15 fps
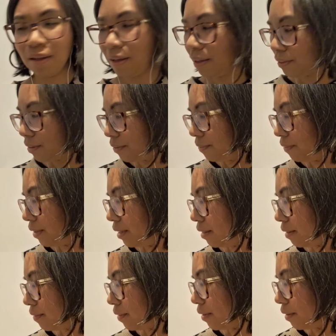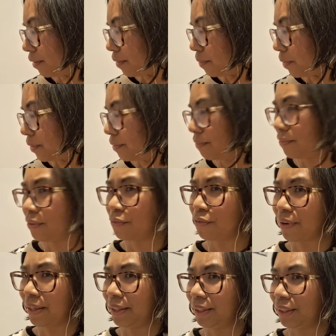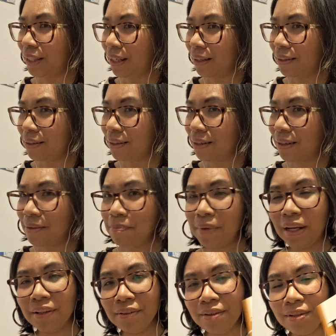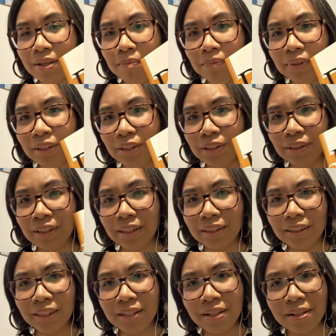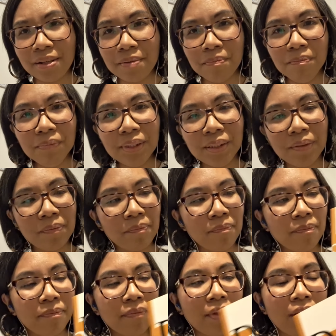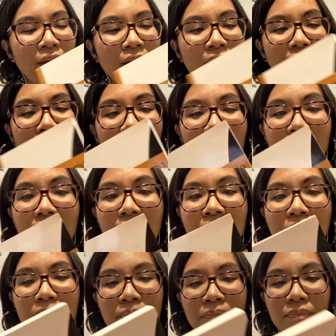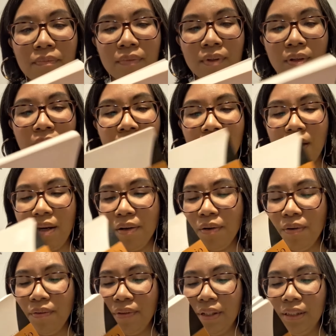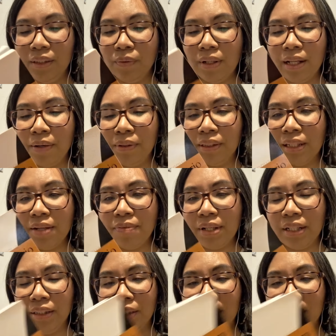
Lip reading: I don't think the other one for French had antonyms, it just had synonyms. I got this while I was living in